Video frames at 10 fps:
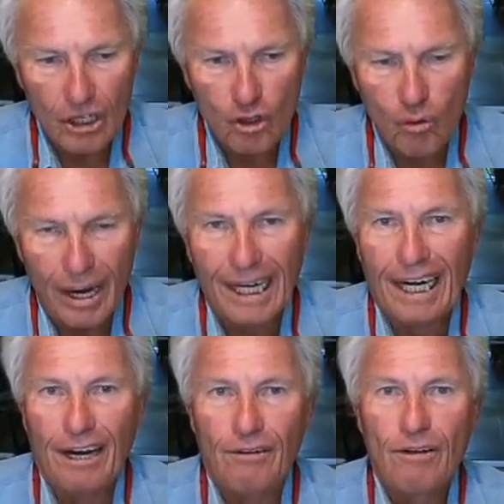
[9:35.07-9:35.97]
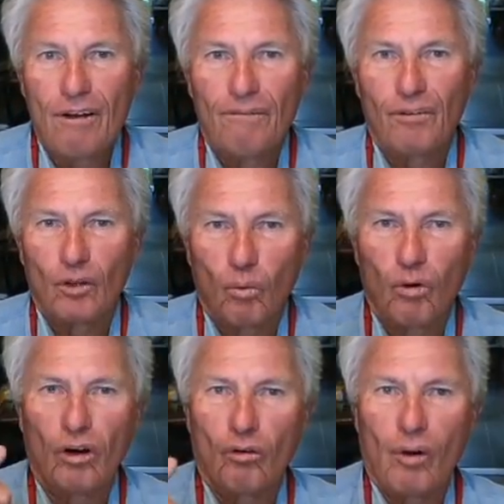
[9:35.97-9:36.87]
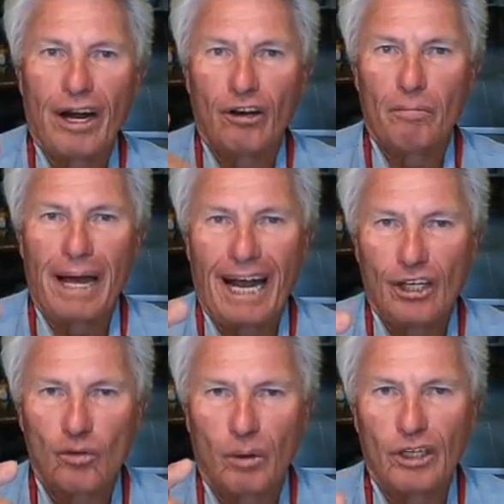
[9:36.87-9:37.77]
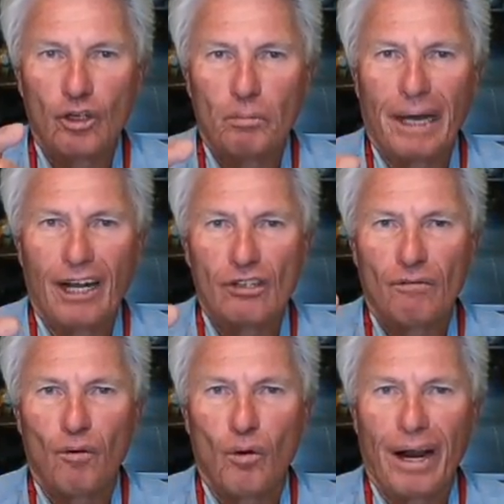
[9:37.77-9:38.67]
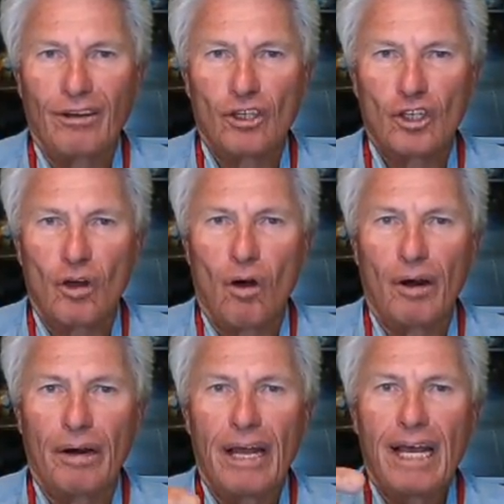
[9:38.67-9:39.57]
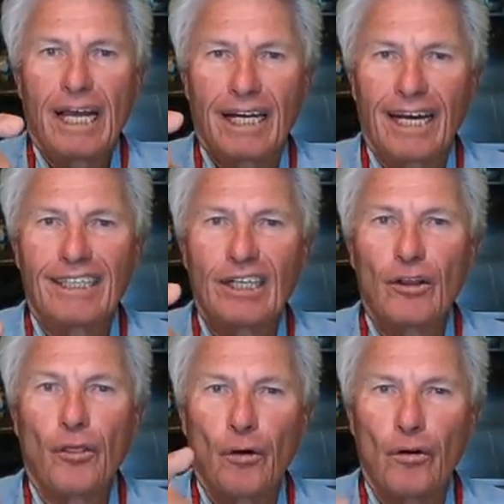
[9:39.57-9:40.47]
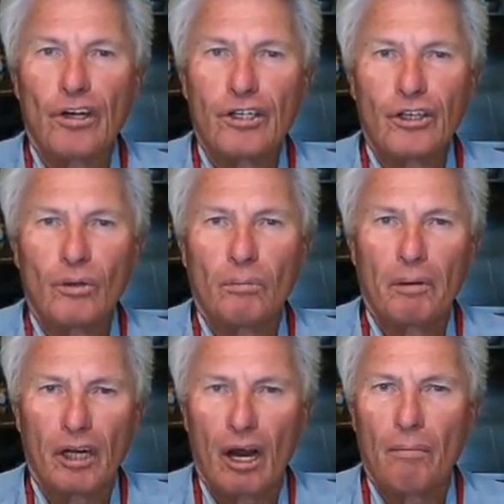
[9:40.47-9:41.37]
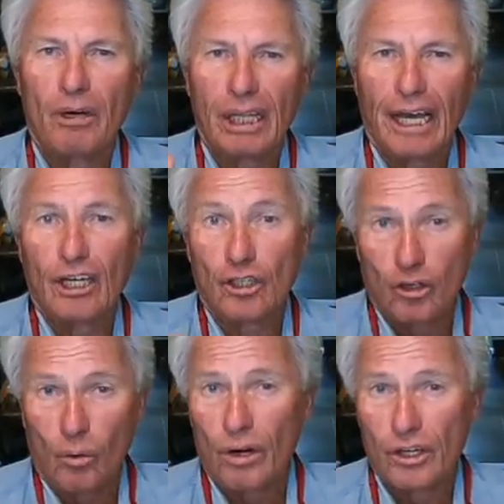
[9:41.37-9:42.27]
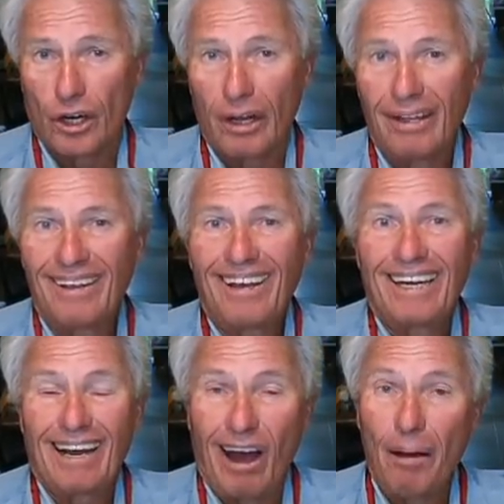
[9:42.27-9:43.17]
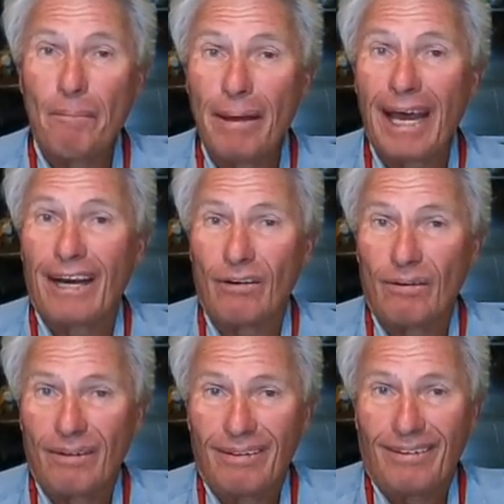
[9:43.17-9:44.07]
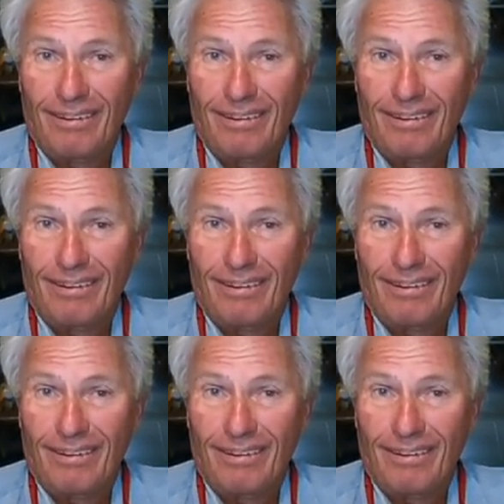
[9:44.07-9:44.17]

is credited for the world record bass, 22 pounds and 4 ounces, caught in 1932 in Montgomery Lakes, Georgia. Now, I met